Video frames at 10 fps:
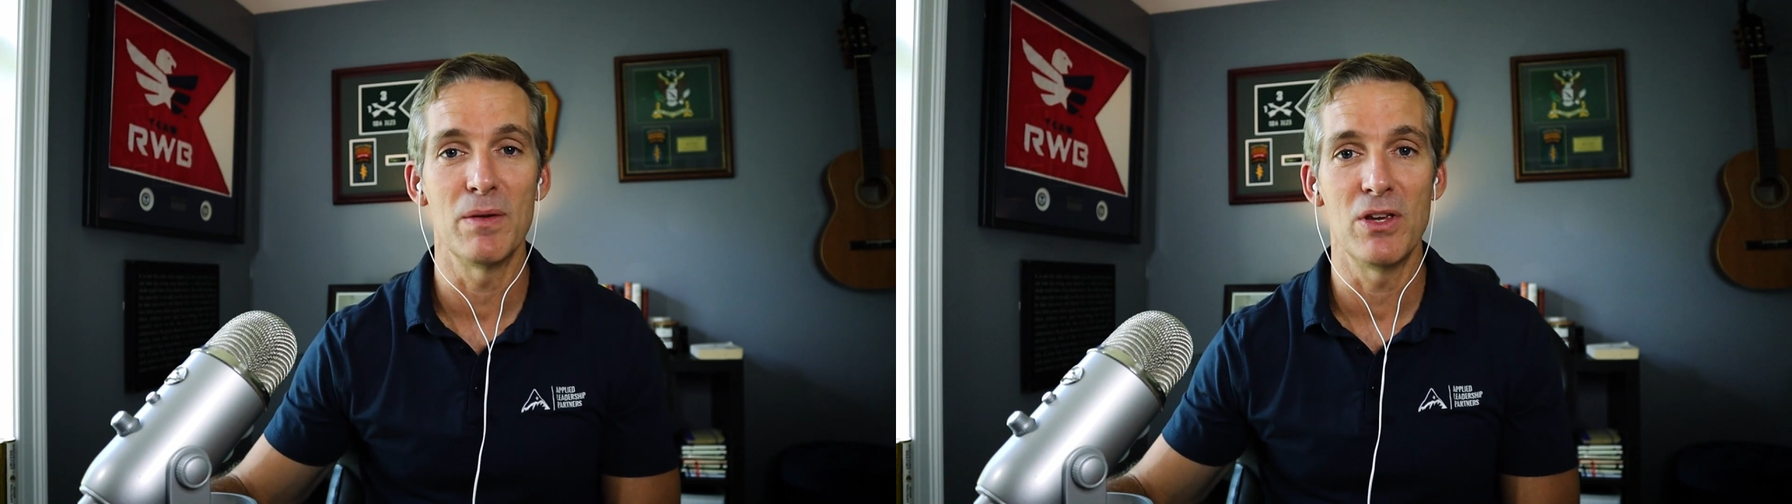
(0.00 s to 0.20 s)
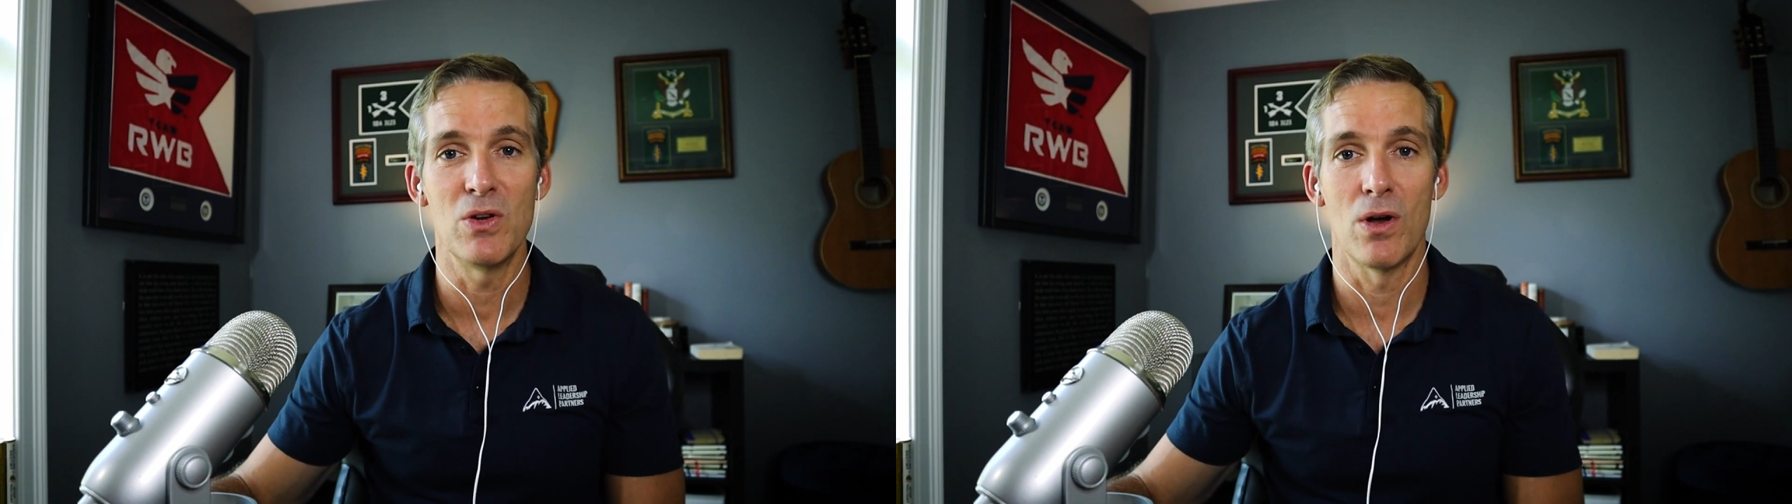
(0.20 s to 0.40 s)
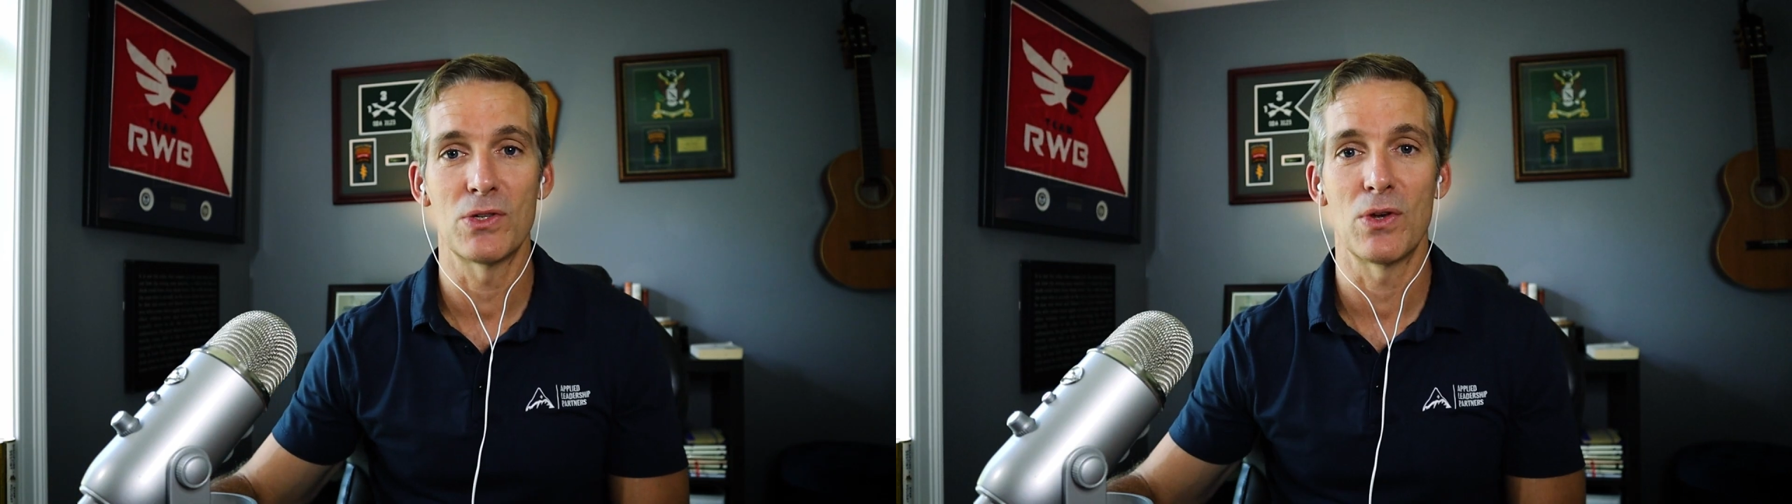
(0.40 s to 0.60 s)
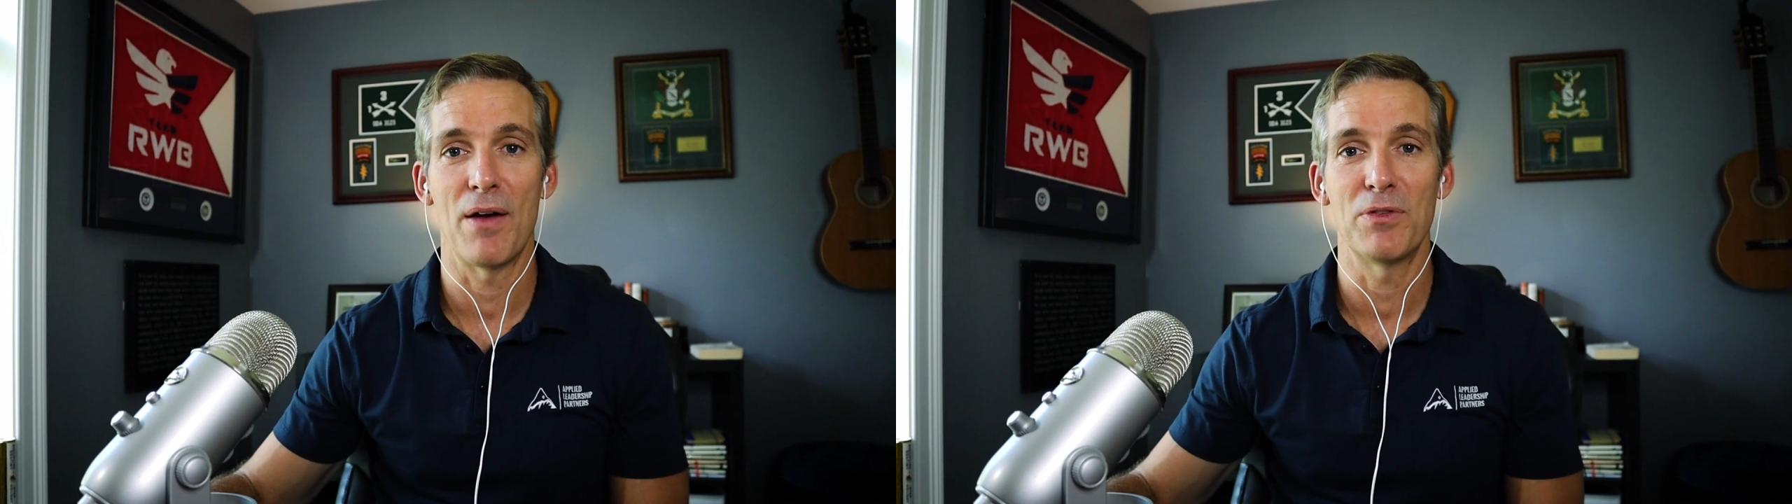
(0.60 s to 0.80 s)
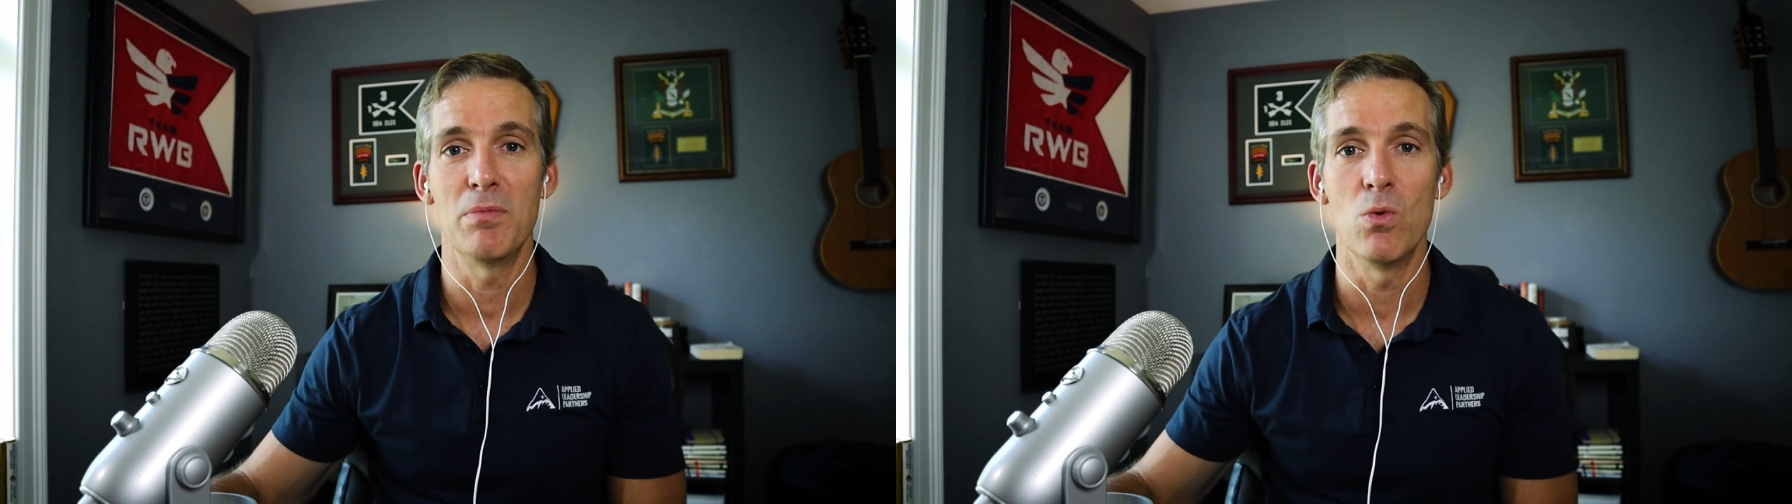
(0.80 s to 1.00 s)
but you also
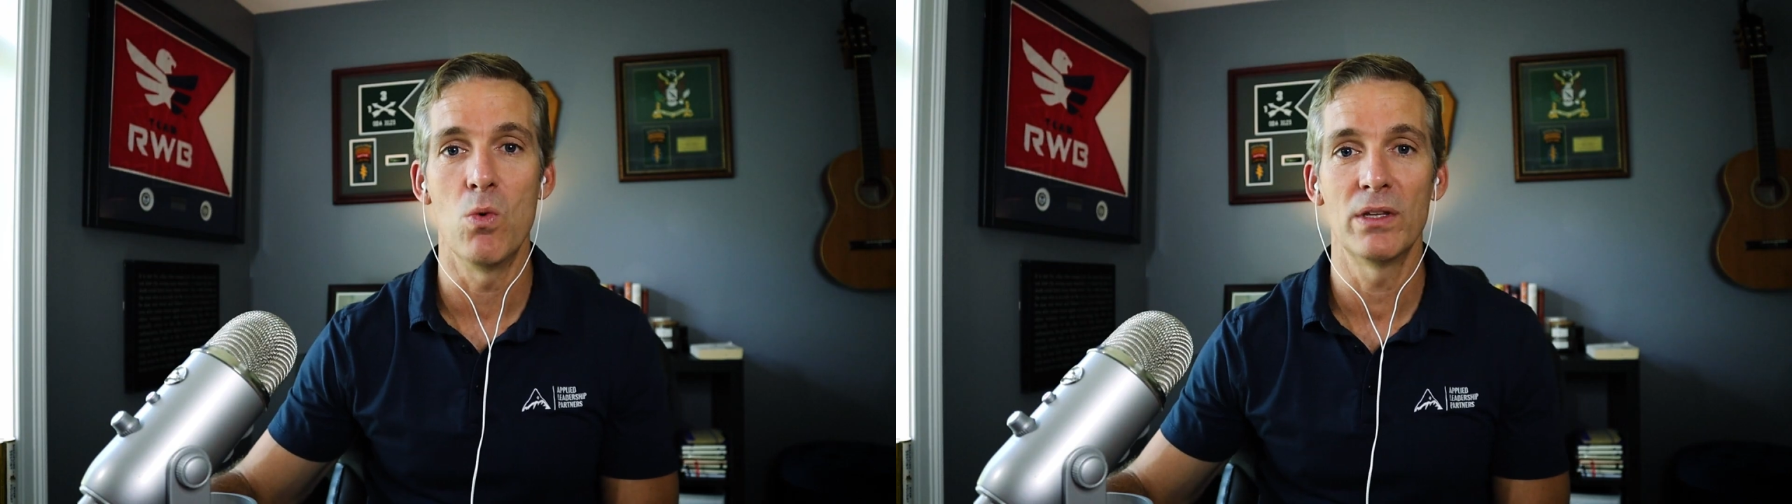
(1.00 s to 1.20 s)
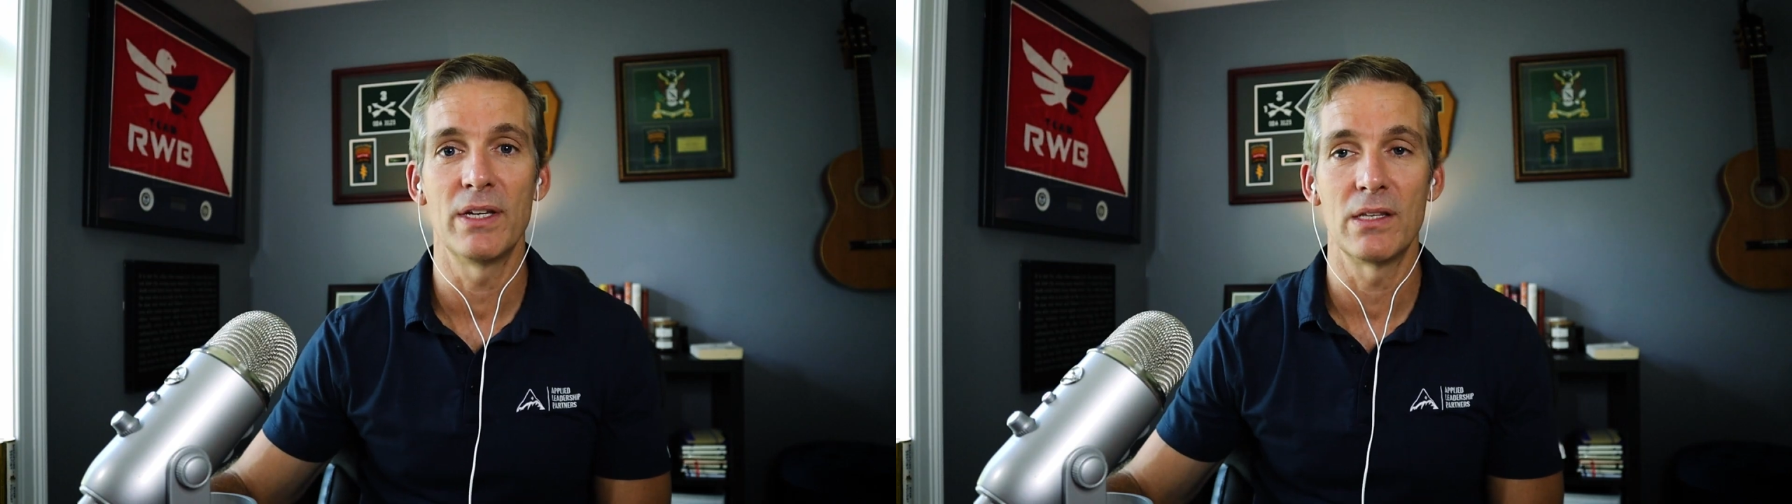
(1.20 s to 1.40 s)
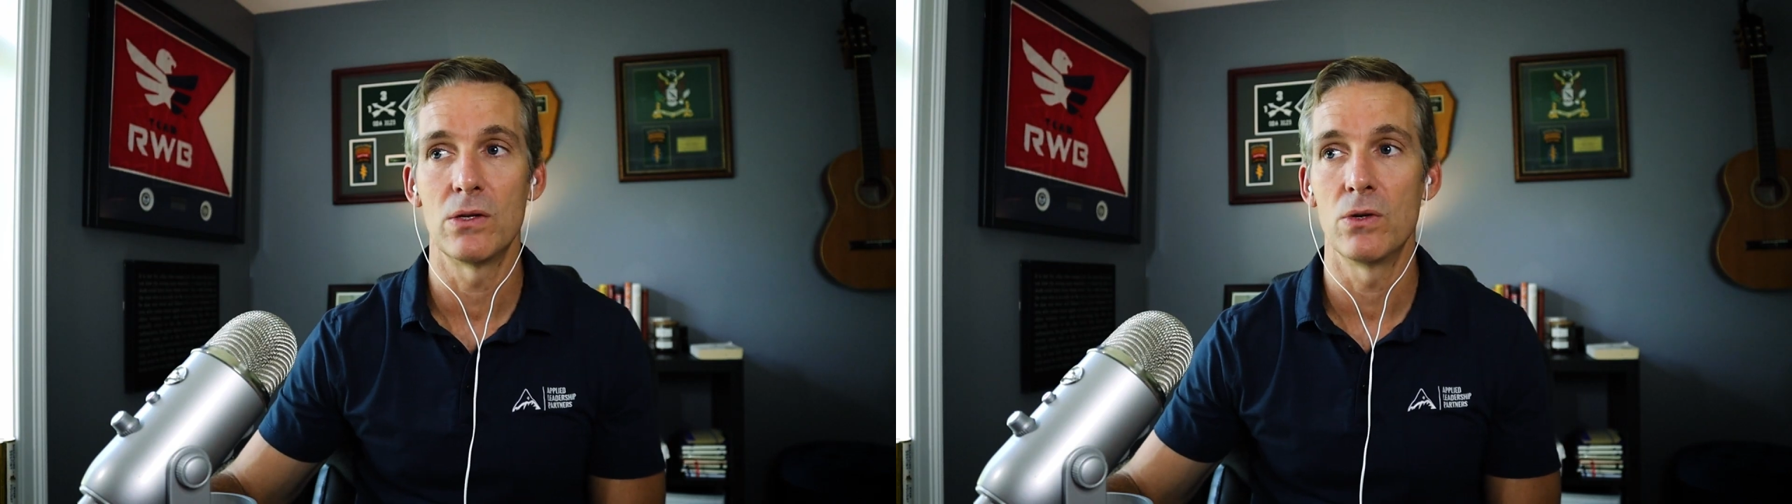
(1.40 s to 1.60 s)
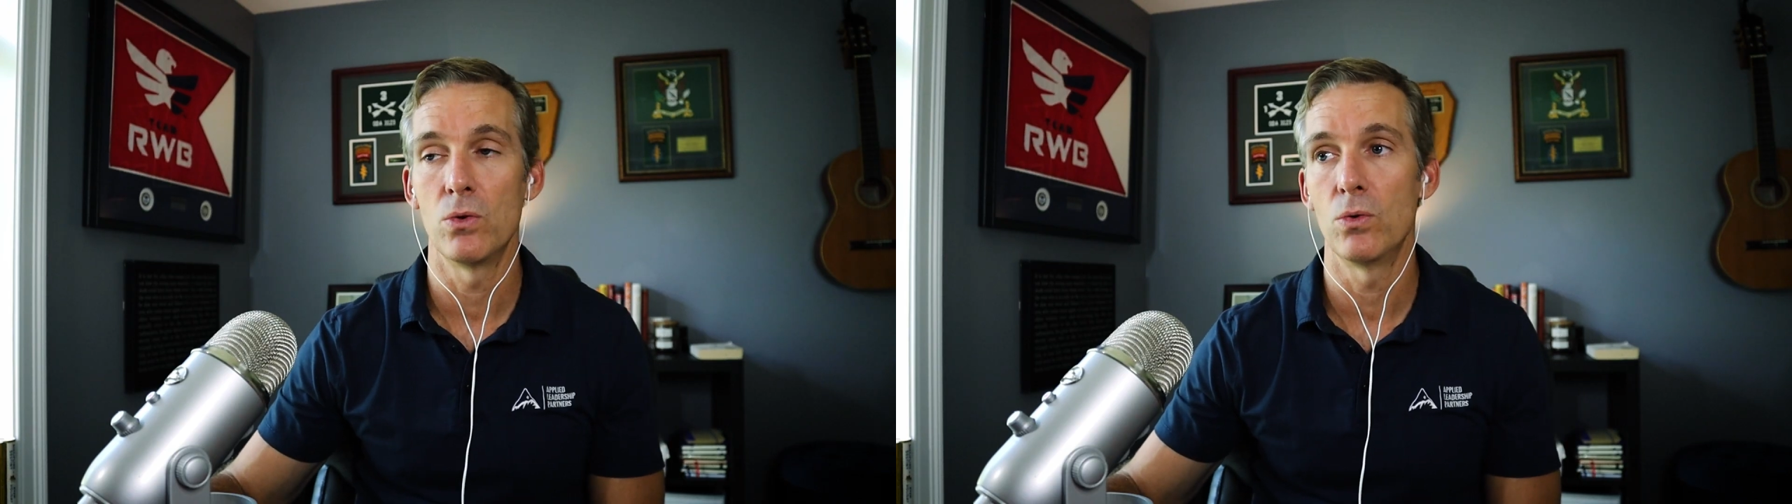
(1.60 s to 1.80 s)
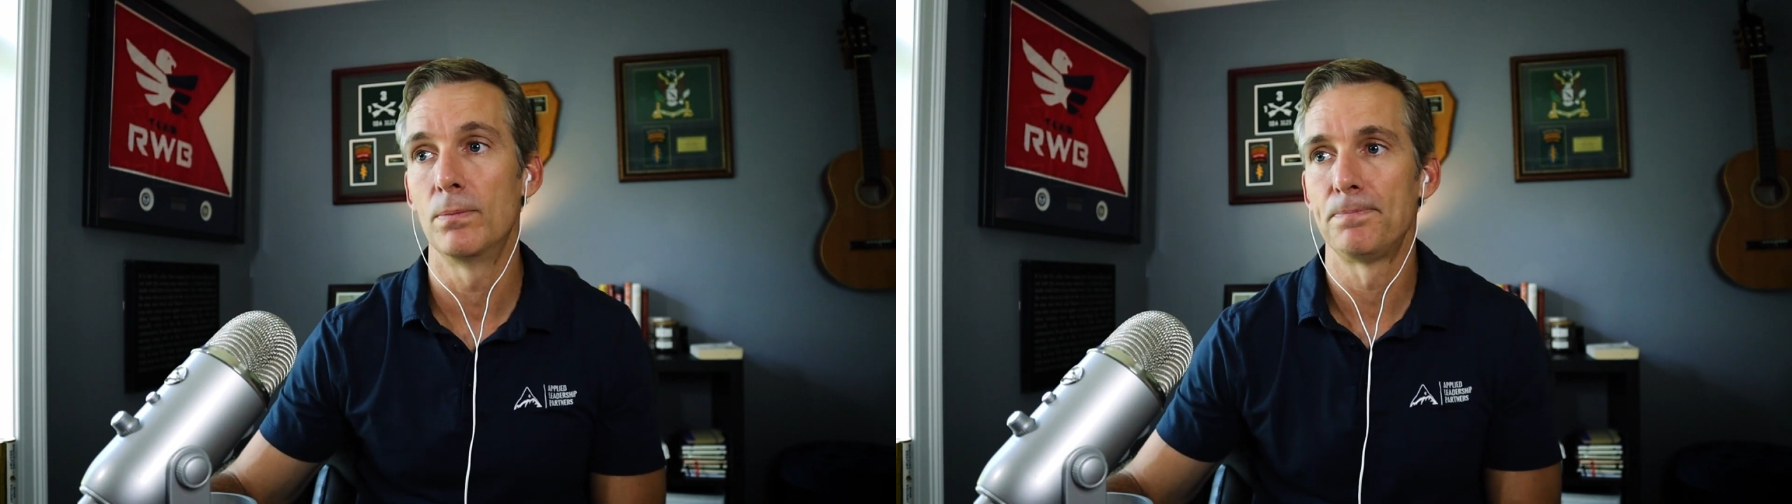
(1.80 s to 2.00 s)
have to be willing to,